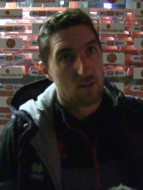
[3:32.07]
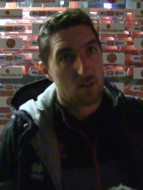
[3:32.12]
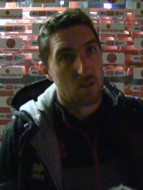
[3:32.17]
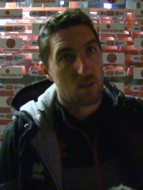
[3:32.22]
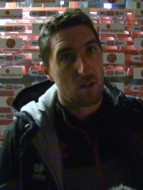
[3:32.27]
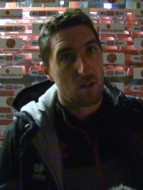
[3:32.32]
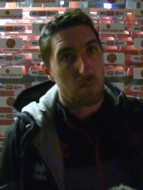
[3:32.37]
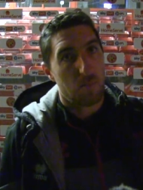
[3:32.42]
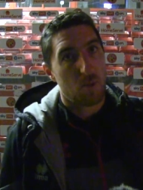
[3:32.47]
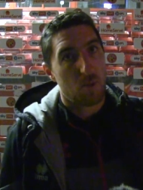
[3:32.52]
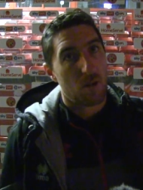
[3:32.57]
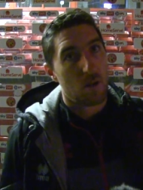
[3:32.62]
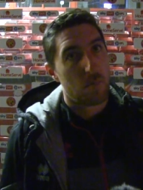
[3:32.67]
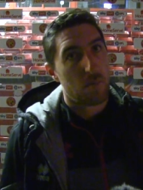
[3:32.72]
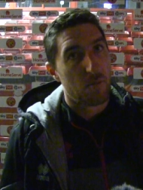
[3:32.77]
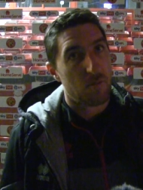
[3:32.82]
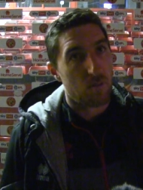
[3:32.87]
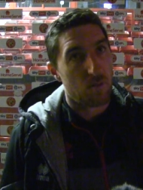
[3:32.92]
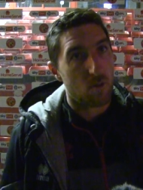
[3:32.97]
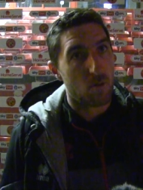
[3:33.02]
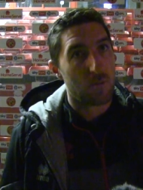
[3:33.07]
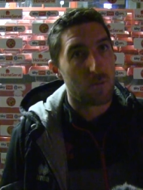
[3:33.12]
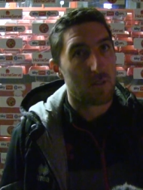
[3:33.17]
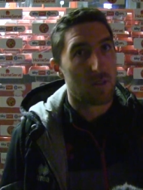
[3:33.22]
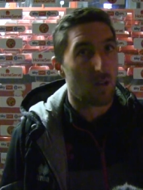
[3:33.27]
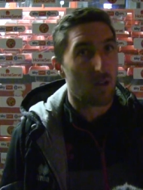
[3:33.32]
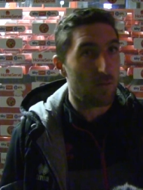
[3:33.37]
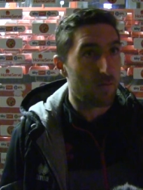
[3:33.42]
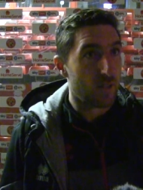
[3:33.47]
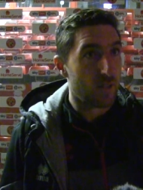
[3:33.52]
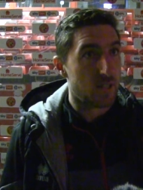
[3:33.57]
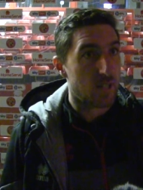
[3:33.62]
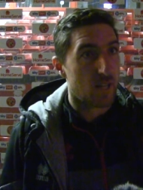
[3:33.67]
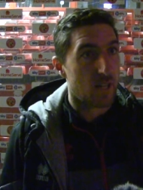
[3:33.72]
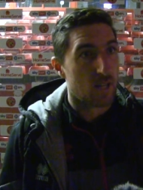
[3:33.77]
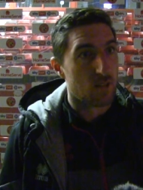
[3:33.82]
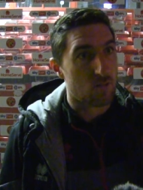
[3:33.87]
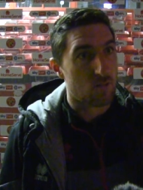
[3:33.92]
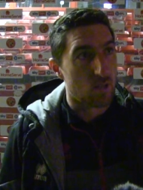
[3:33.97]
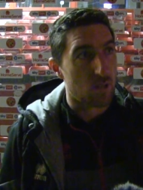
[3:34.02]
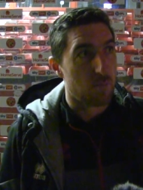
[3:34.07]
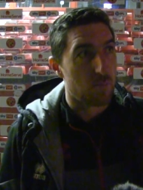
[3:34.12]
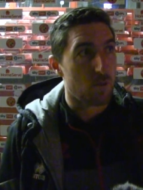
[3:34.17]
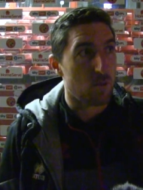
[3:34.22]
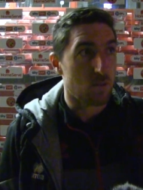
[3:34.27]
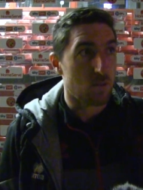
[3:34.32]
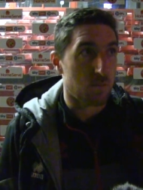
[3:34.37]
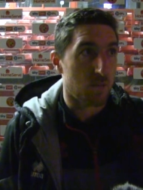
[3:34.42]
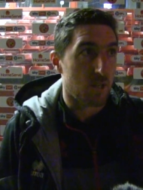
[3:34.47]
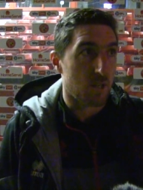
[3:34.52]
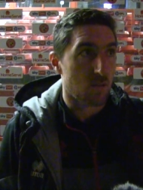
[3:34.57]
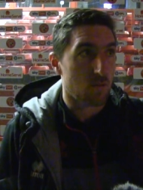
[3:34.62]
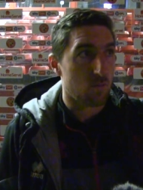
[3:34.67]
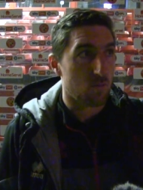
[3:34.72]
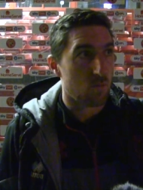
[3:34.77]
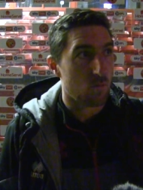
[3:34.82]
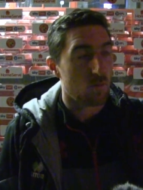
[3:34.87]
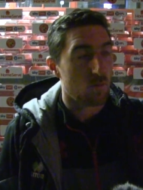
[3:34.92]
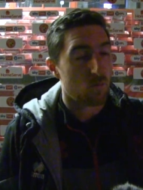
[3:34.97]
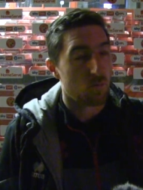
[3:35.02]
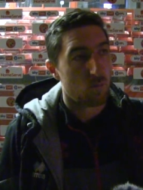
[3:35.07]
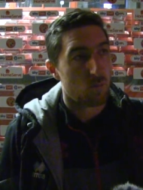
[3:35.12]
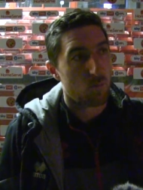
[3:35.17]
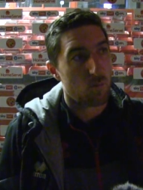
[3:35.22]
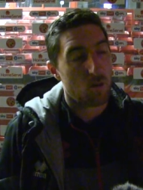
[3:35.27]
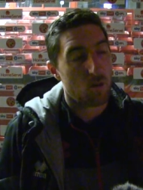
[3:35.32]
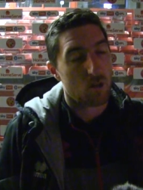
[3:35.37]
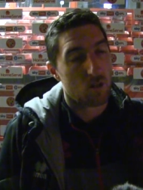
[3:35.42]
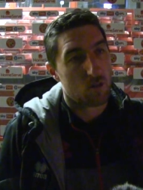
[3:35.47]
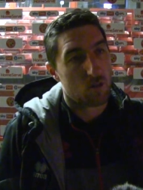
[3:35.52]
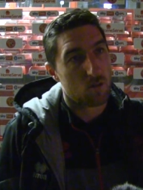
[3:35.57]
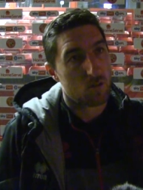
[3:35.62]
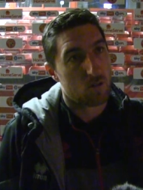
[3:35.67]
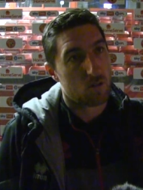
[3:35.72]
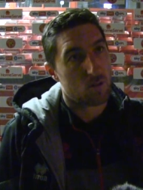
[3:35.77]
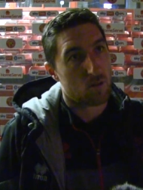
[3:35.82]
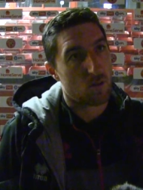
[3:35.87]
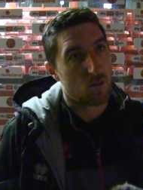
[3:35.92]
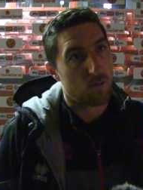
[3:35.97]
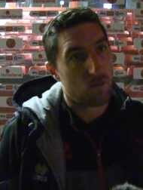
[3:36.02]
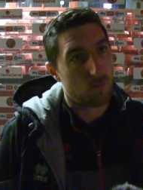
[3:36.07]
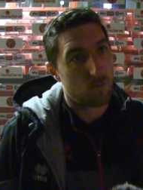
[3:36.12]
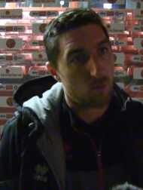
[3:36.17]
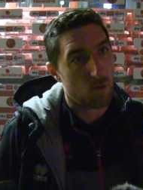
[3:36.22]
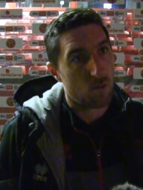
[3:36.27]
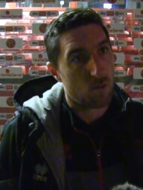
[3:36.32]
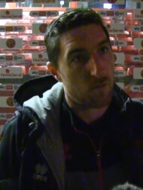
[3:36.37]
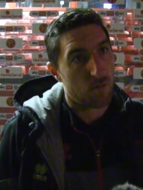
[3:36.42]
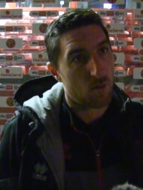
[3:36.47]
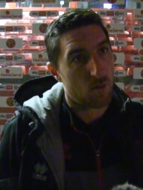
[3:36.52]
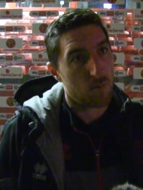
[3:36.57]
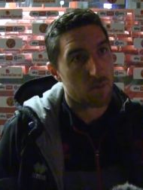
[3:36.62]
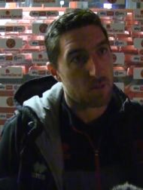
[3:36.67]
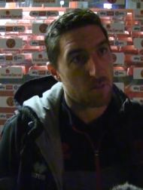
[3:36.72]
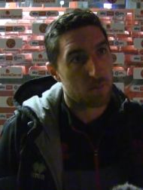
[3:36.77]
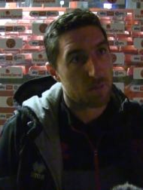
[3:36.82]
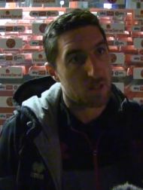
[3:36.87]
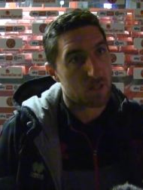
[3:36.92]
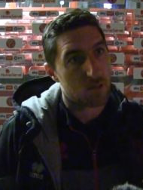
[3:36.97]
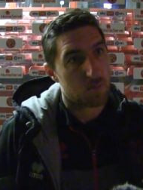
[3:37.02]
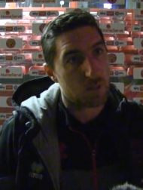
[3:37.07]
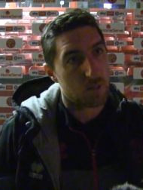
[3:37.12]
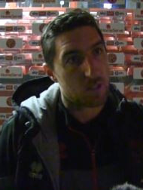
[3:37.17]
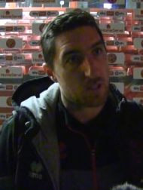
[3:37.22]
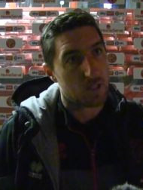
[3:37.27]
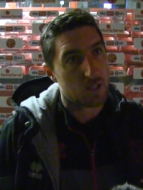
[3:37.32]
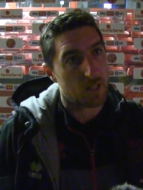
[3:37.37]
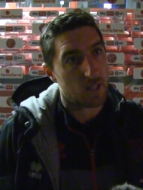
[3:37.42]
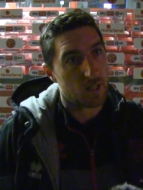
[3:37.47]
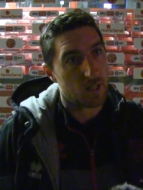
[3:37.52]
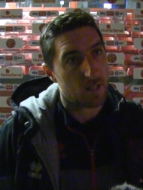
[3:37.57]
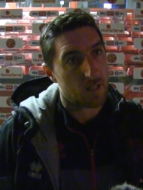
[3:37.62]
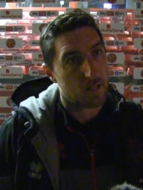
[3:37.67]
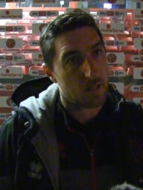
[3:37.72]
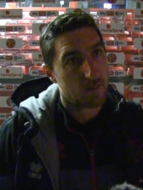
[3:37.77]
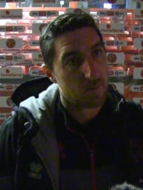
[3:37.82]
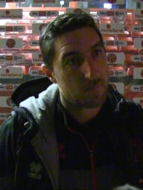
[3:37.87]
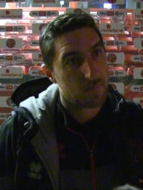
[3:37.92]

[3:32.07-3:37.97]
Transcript: you know, putting on a performance, hopefully taking 3 points, because we're on a good run of form at the minute, especially in the league.